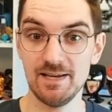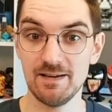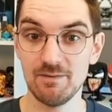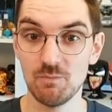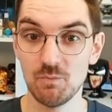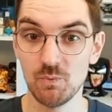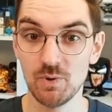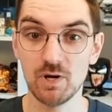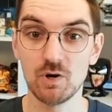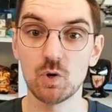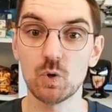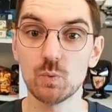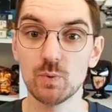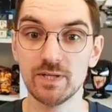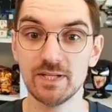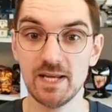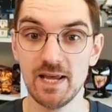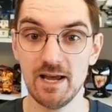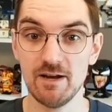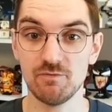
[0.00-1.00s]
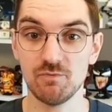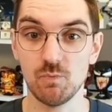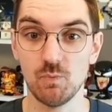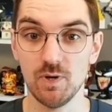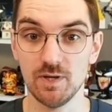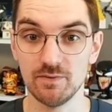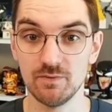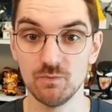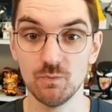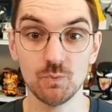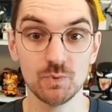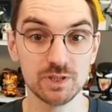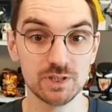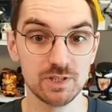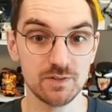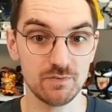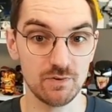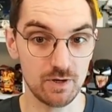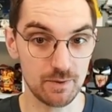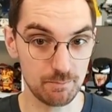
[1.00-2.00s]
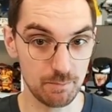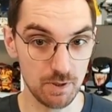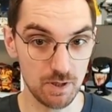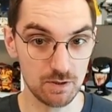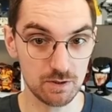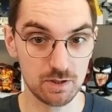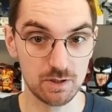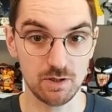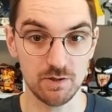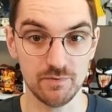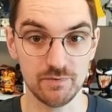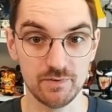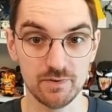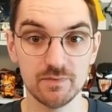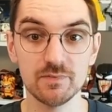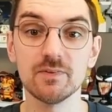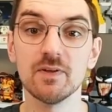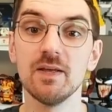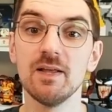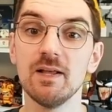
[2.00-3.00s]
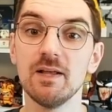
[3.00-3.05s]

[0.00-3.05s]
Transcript: we already have one, which is our blog content.